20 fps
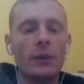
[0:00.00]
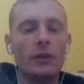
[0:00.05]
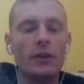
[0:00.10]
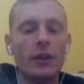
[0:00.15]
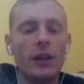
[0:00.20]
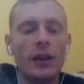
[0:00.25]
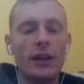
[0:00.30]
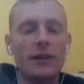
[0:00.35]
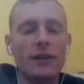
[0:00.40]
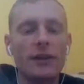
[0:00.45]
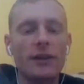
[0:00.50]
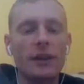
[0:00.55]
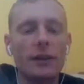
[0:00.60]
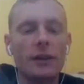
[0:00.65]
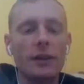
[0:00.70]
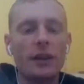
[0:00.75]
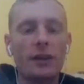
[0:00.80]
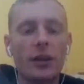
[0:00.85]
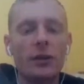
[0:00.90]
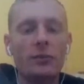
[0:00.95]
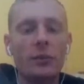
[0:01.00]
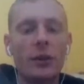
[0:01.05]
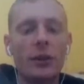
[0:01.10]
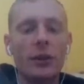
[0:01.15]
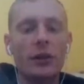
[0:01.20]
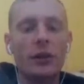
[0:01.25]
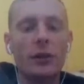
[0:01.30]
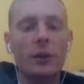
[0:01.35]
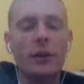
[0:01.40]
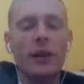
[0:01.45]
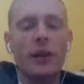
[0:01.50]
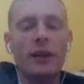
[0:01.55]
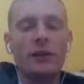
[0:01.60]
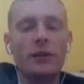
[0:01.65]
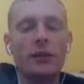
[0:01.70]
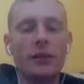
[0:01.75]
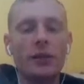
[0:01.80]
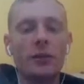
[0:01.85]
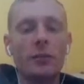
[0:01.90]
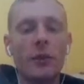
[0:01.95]
to actually unlock Mario, we'd have
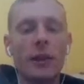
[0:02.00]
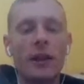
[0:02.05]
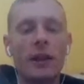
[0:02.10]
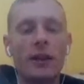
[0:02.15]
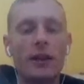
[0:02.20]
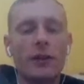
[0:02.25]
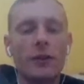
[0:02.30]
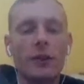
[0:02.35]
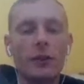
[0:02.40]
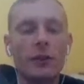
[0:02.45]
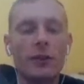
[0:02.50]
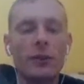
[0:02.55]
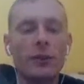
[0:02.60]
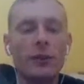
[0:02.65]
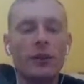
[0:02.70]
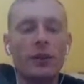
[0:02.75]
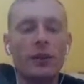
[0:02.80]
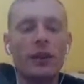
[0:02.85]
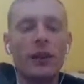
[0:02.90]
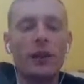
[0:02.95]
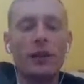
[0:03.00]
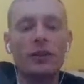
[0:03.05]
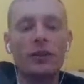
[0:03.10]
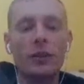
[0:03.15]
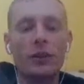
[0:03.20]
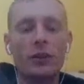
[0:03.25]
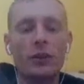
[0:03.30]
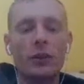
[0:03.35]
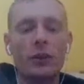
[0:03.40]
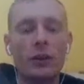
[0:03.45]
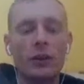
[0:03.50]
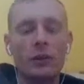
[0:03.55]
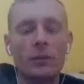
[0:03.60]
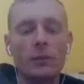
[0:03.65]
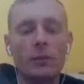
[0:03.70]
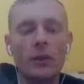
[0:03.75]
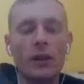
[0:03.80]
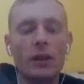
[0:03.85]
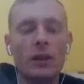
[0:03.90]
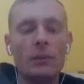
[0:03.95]
to go back through the 8-star door.
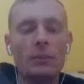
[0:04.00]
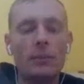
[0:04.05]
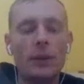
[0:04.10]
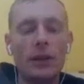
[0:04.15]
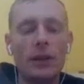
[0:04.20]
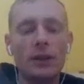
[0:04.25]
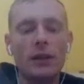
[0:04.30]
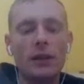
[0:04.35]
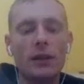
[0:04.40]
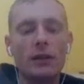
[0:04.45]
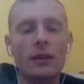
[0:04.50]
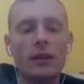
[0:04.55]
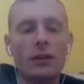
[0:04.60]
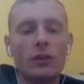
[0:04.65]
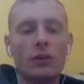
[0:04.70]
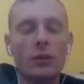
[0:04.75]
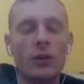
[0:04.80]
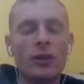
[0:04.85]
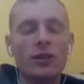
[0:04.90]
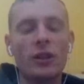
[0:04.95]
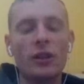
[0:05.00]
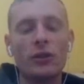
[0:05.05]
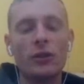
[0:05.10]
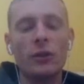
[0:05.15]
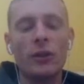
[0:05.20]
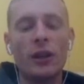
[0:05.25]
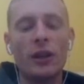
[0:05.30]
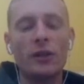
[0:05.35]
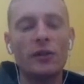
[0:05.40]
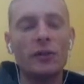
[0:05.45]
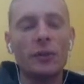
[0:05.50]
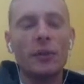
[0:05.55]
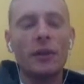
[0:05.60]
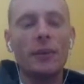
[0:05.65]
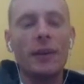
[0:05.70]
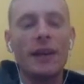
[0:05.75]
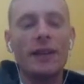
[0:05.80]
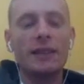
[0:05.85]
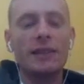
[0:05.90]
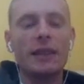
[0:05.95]
But this door is also locked from the
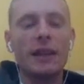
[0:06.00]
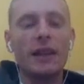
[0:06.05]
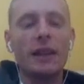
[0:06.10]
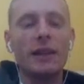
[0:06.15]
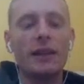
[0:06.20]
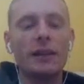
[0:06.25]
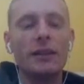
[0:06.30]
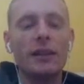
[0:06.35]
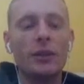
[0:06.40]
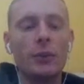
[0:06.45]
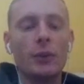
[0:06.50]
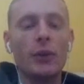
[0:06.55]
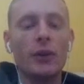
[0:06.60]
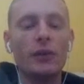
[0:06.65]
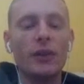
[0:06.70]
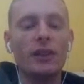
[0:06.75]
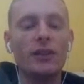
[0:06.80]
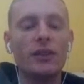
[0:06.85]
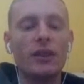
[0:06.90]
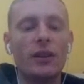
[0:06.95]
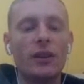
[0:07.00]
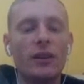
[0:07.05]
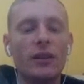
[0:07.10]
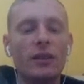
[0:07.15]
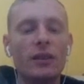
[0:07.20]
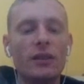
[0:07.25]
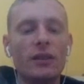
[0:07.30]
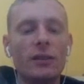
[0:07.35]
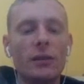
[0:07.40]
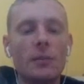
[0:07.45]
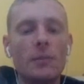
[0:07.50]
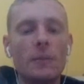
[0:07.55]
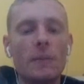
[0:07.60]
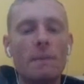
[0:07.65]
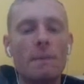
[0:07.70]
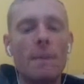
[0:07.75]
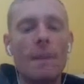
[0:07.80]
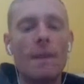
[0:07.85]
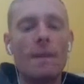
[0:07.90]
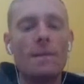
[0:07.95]
backside, since we don't have 8 stars.
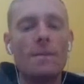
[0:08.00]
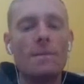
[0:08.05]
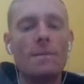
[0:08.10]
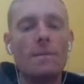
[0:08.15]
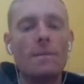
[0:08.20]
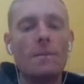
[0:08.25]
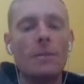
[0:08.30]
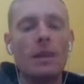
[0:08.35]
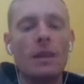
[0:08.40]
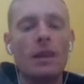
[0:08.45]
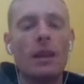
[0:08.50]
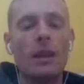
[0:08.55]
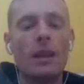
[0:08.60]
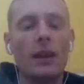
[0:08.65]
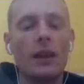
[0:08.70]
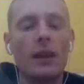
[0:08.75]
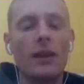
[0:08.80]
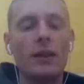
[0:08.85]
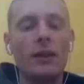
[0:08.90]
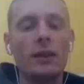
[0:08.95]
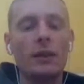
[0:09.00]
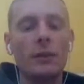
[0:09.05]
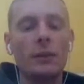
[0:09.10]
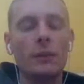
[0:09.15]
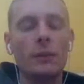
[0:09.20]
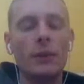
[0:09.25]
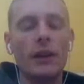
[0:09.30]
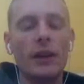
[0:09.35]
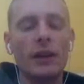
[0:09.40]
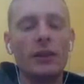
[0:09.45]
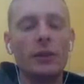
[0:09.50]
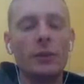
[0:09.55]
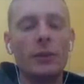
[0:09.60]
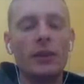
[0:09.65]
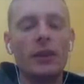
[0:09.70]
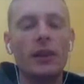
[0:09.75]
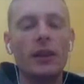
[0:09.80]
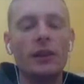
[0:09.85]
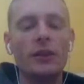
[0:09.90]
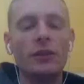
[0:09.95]
And we actually would
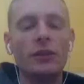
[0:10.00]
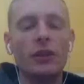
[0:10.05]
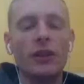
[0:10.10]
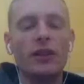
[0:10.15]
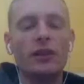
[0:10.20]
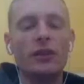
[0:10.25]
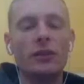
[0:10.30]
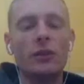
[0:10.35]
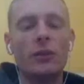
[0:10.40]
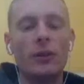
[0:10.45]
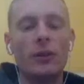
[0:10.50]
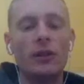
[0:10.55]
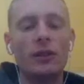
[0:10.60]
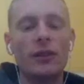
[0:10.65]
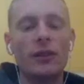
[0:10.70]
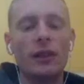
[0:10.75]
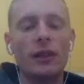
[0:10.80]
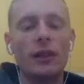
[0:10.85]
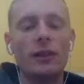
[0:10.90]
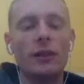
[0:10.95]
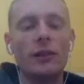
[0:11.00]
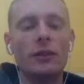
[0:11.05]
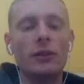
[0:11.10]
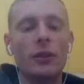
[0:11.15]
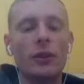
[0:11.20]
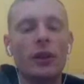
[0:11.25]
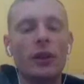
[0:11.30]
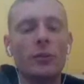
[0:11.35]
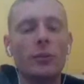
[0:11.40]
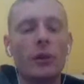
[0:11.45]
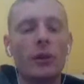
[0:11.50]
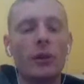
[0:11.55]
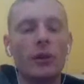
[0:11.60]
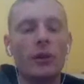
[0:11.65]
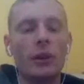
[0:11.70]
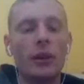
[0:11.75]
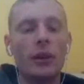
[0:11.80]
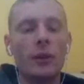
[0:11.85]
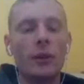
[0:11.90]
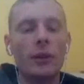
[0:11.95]
need to exit course to get to unlock Mario
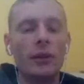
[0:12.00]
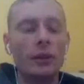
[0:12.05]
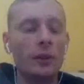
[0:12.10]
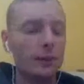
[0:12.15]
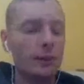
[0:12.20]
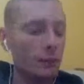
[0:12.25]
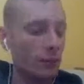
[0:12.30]
anyway.